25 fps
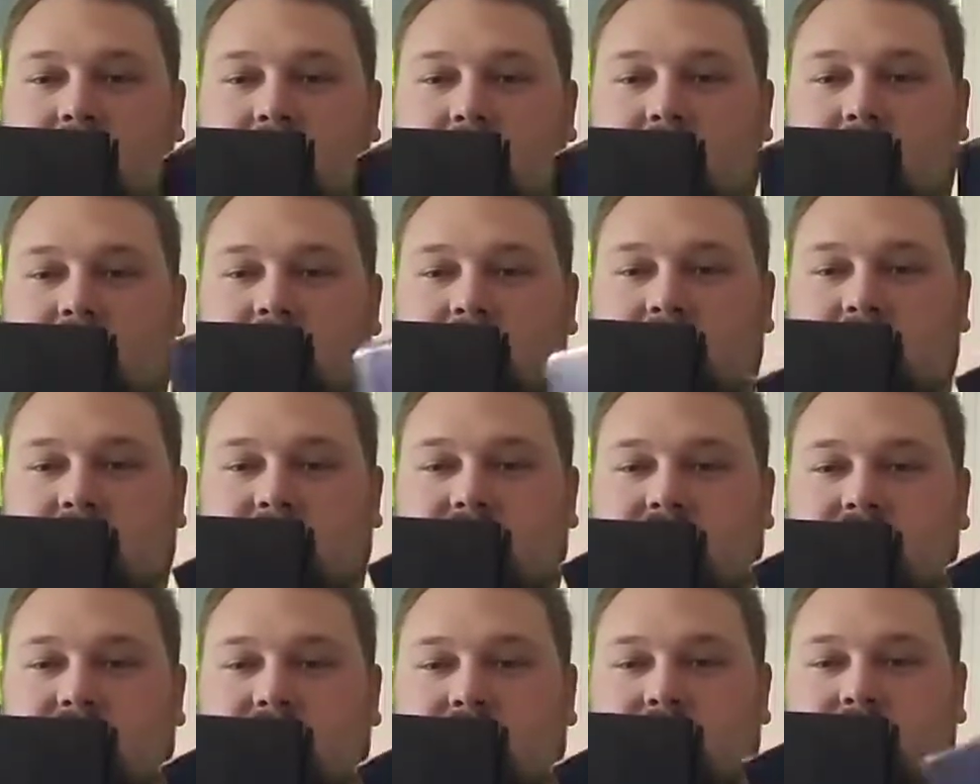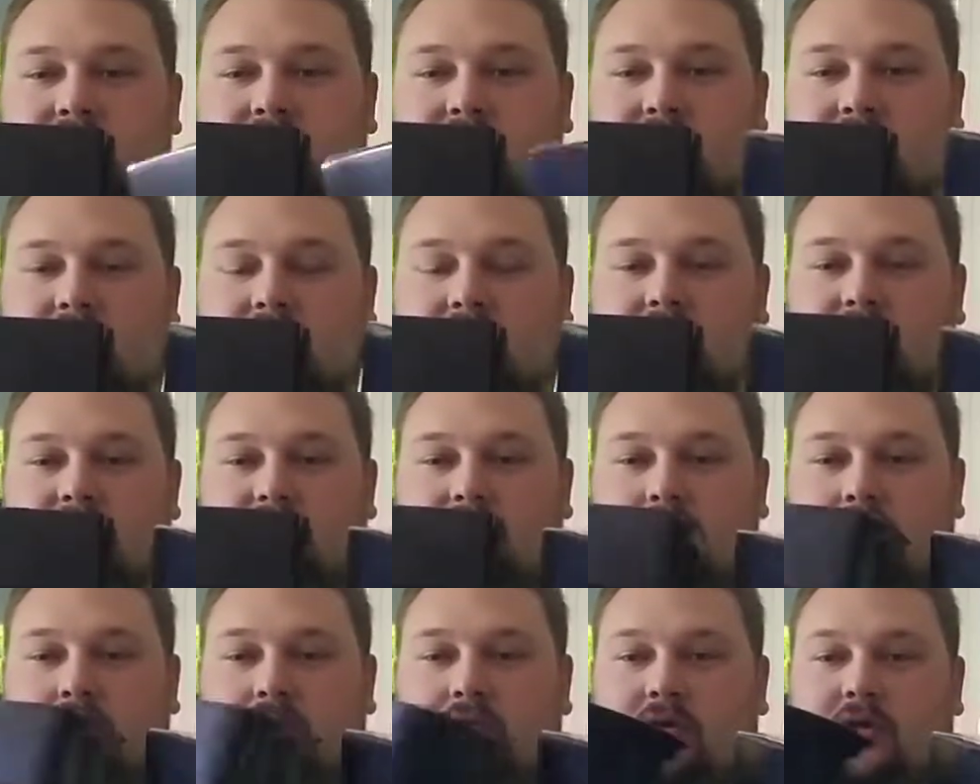this filter is
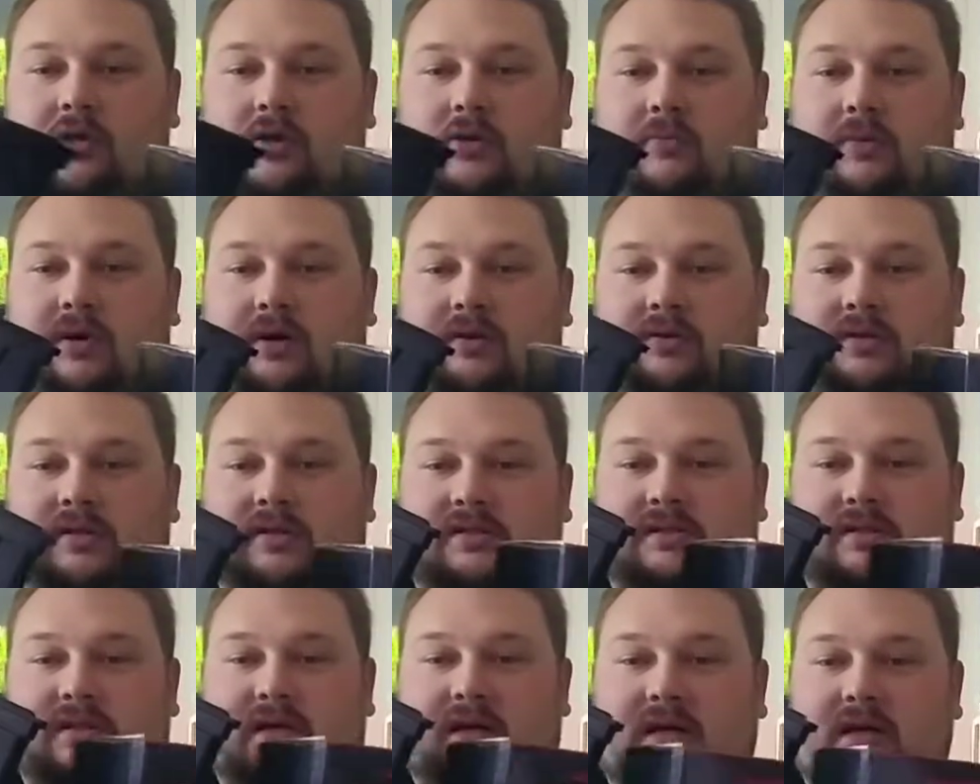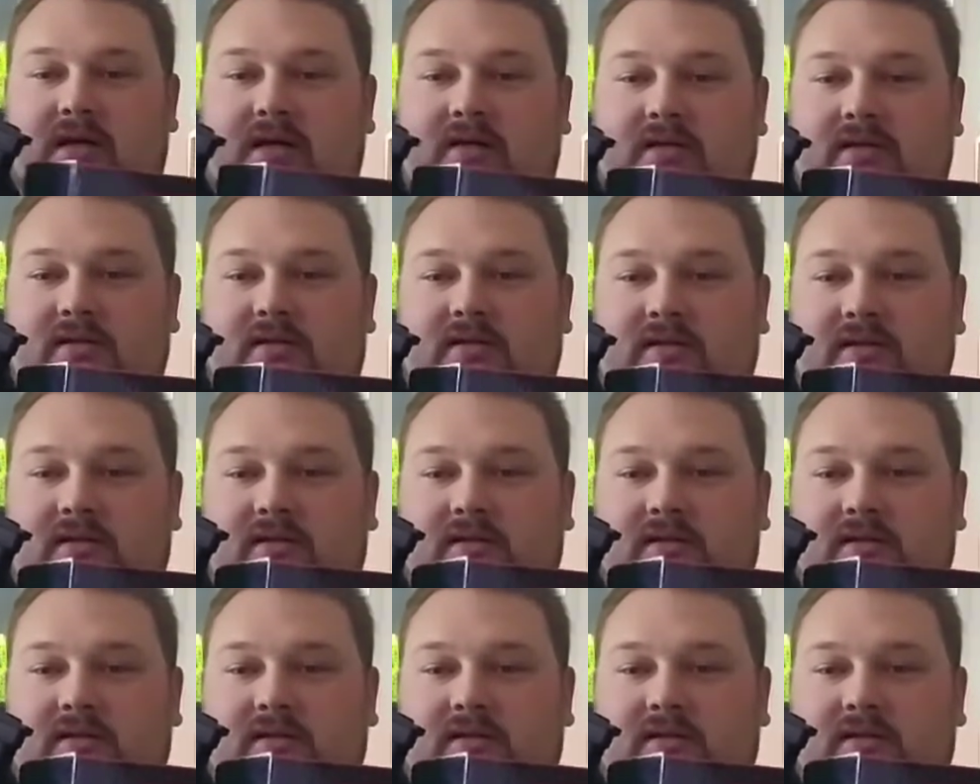only about the size